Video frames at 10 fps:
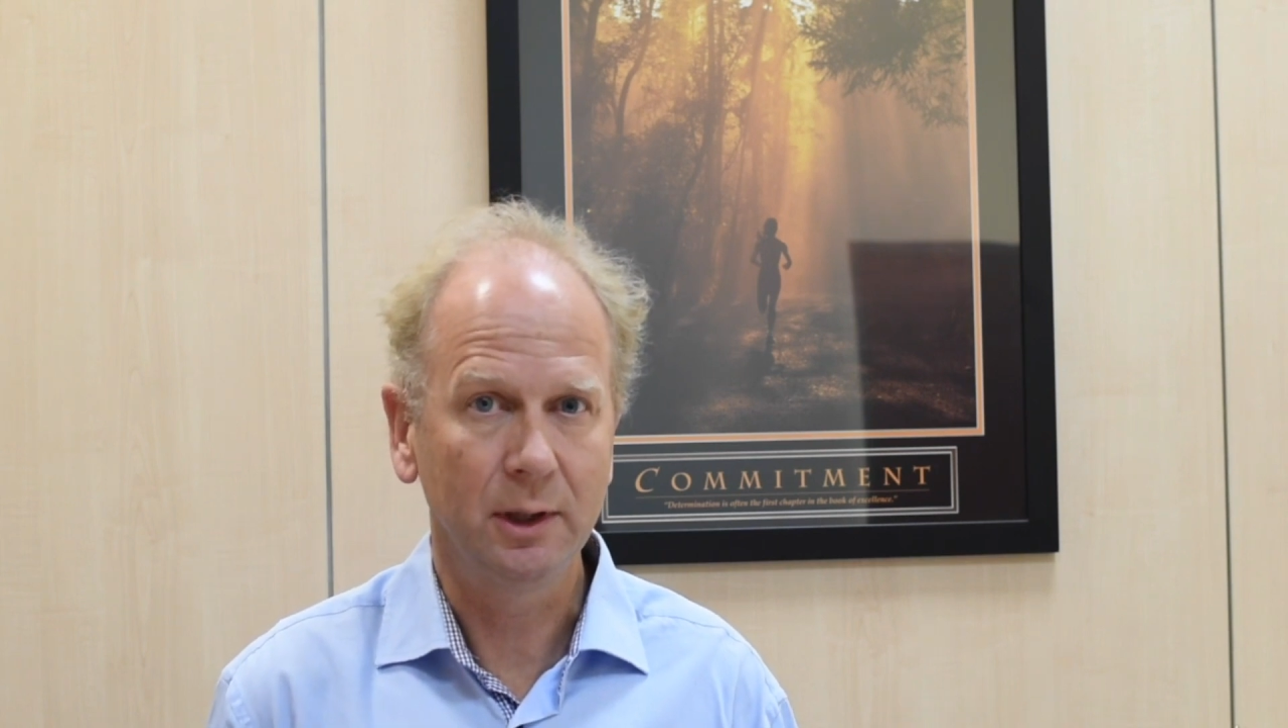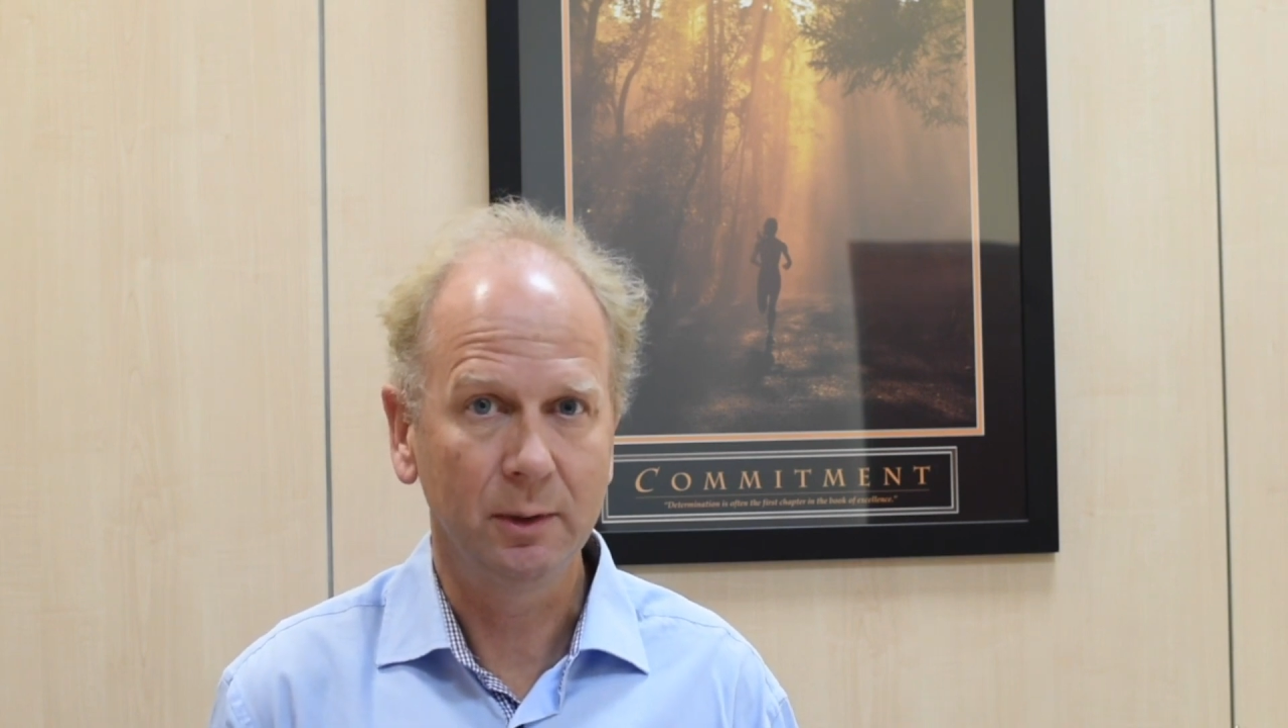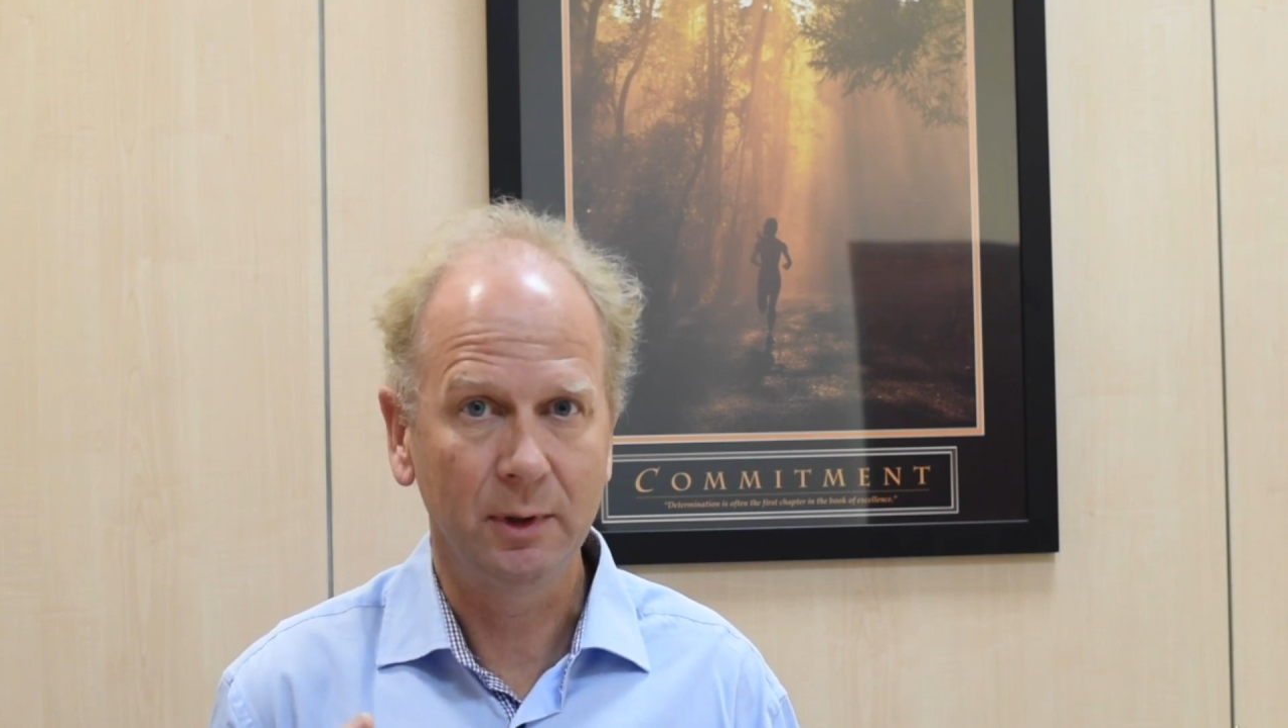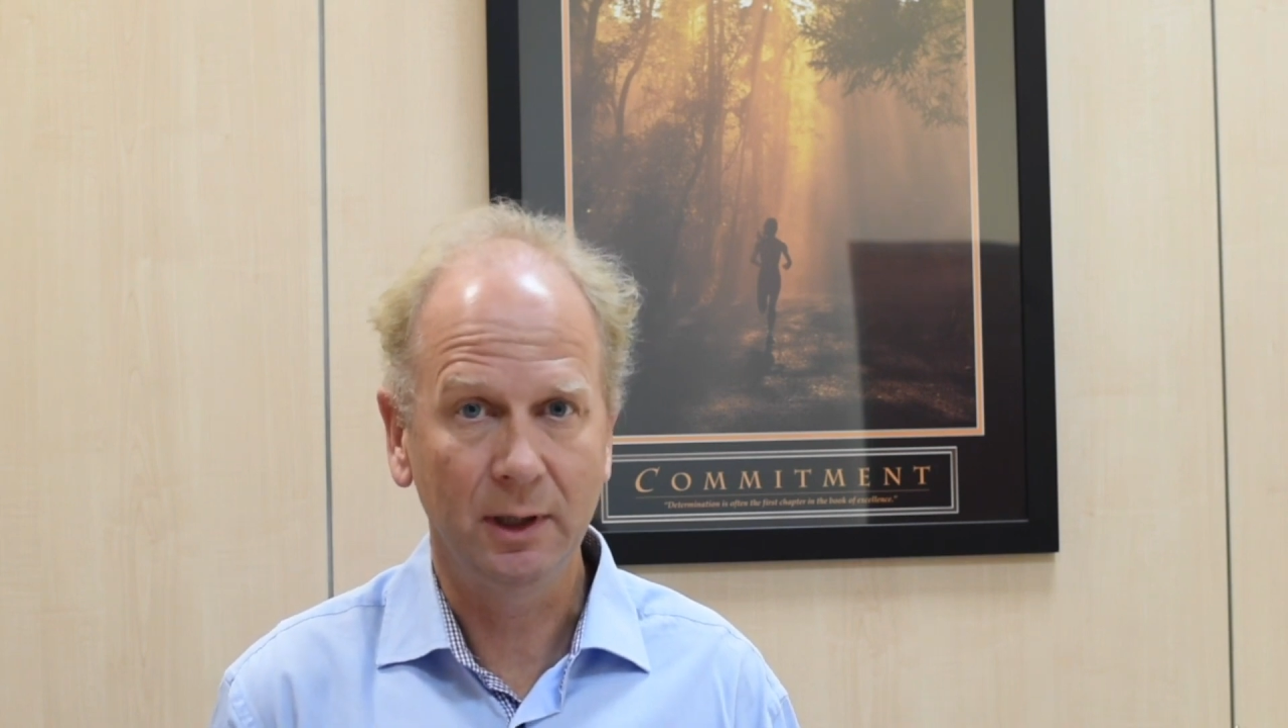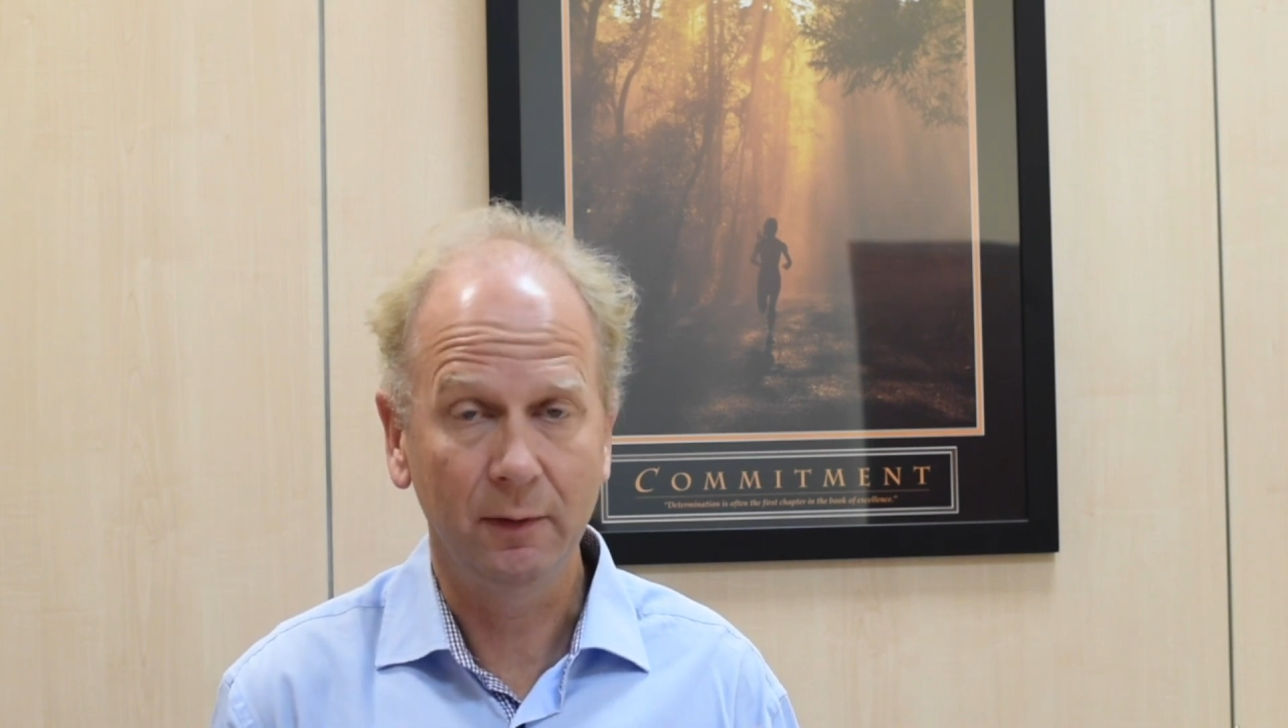
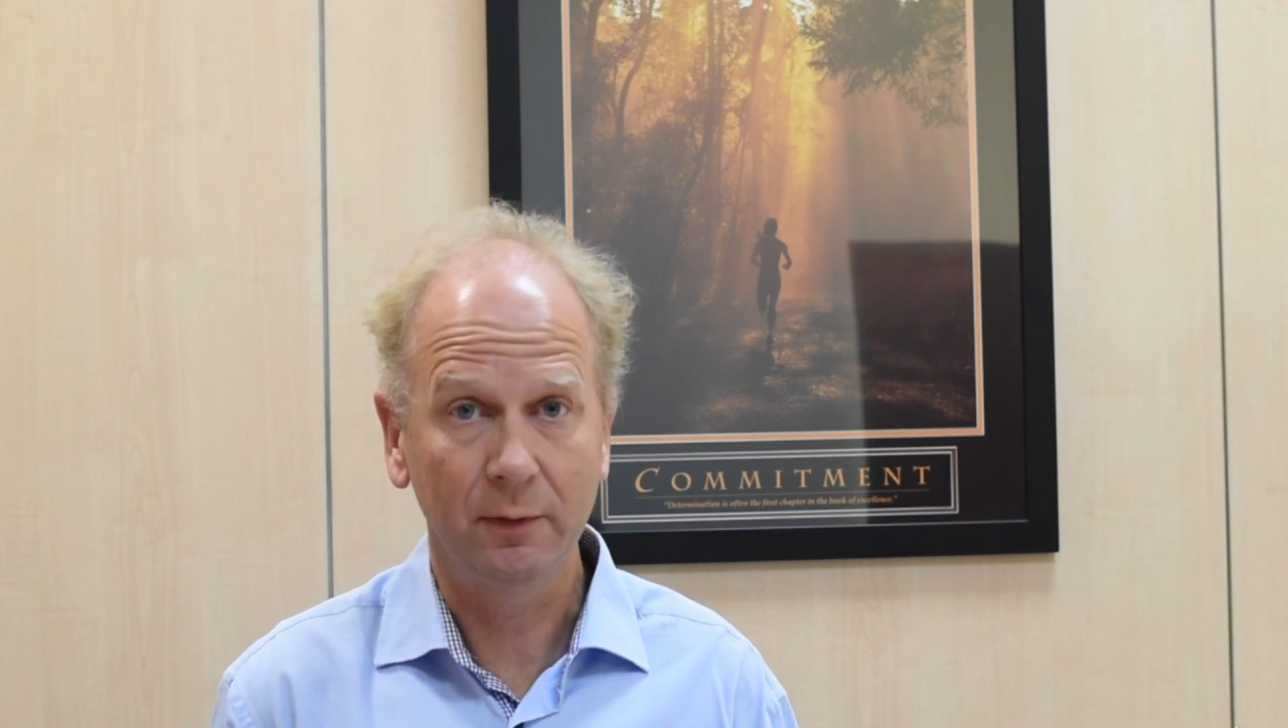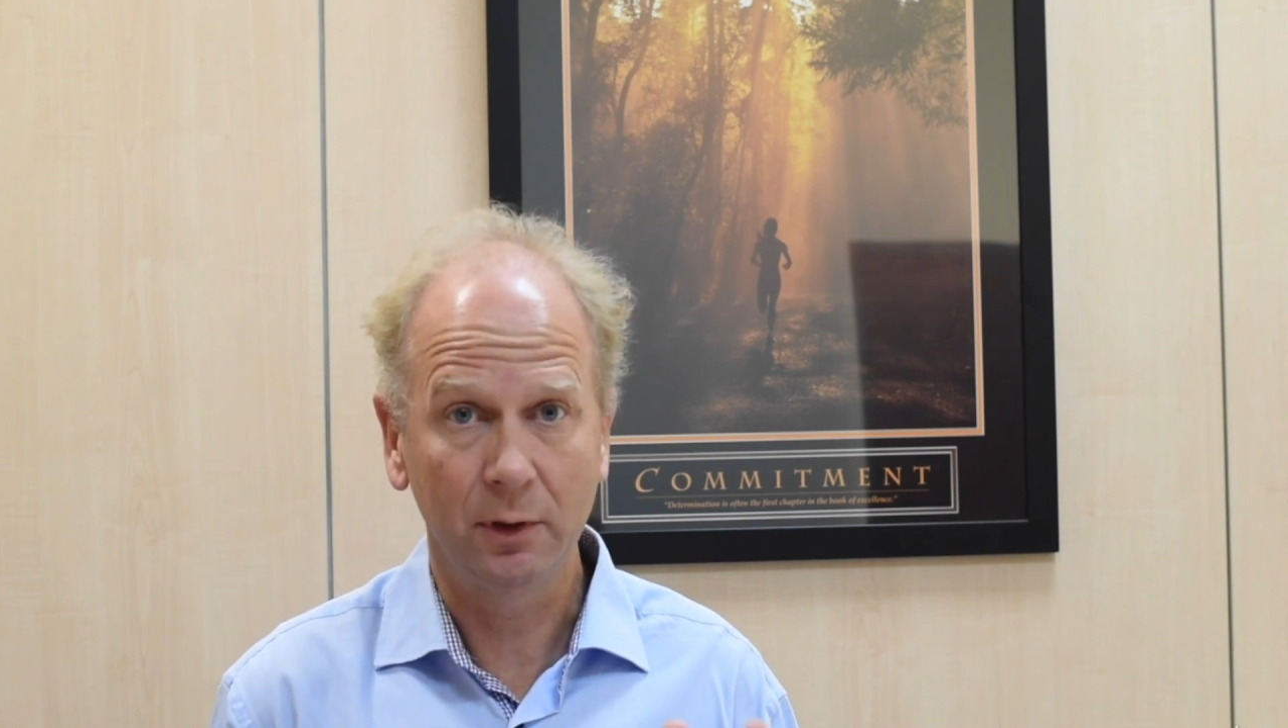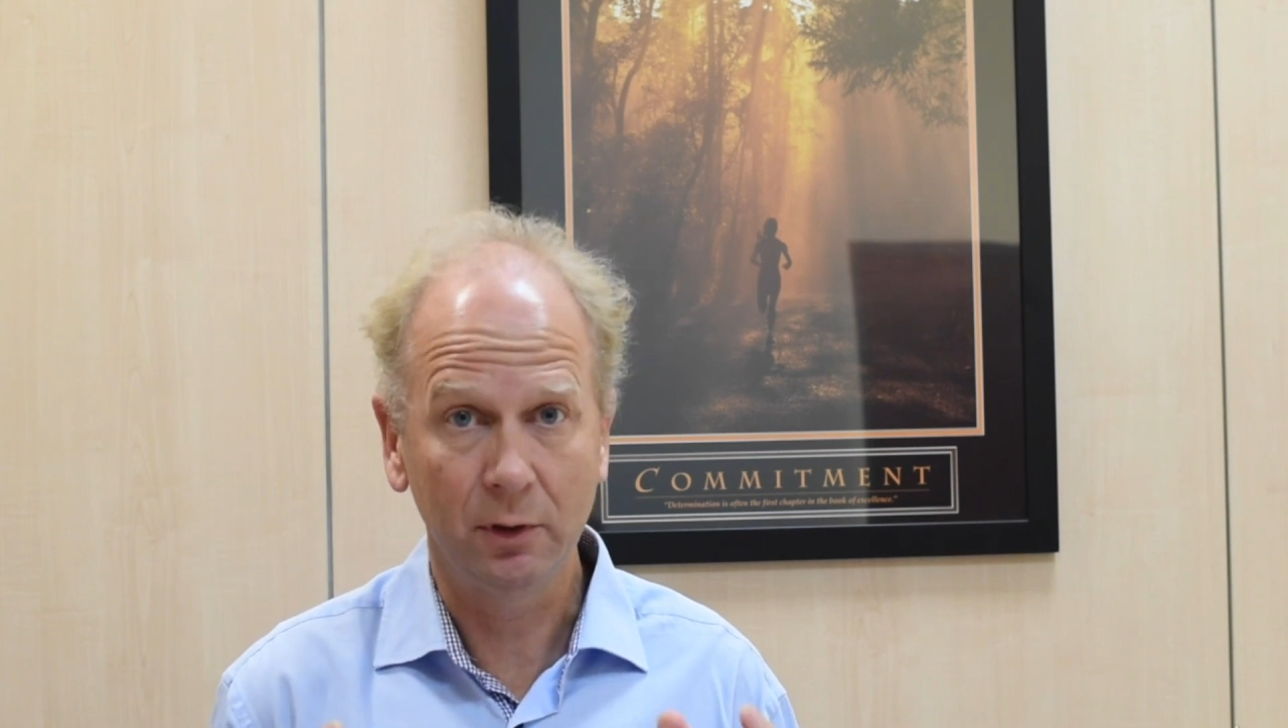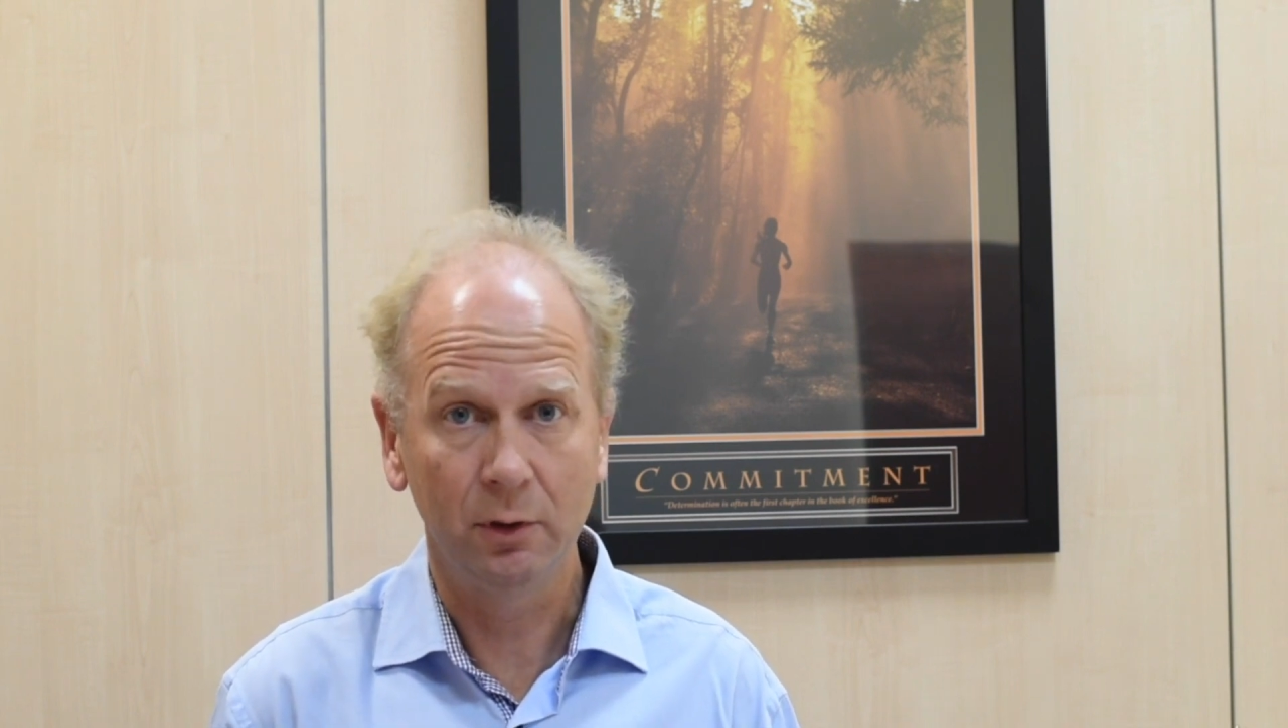that we have